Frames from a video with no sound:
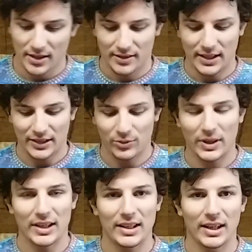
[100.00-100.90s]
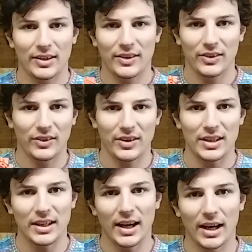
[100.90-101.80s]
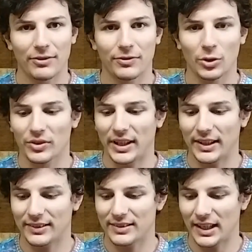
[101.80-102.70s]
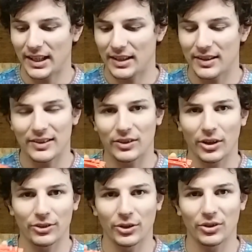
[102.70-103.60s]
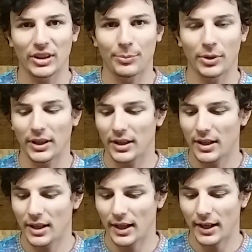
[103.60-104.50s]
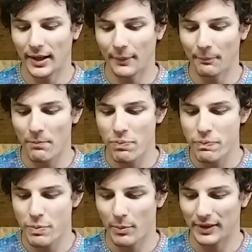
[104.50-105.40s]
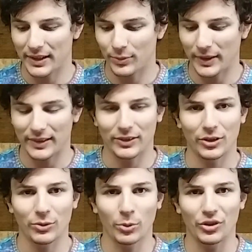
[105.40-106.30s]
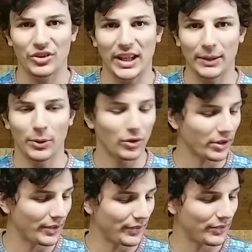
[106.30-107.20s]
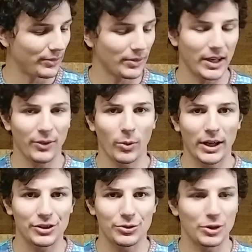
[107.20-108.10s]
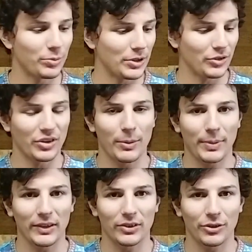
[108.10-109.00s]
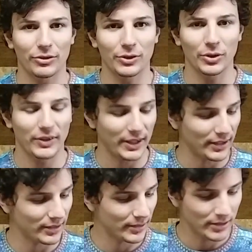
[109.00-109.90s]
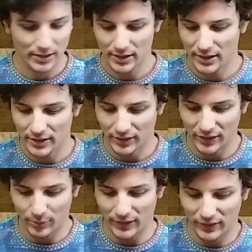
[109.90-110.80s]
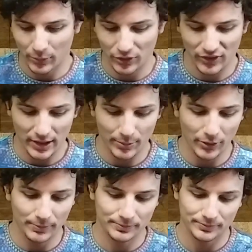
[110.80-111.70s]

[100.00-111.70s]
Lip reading: Next we got here, this is the fuel tank stand. This is also separate. But this makes it so it's more stable, because otherwise you'd just be using the base of your fuel tank. So this makes it more stable.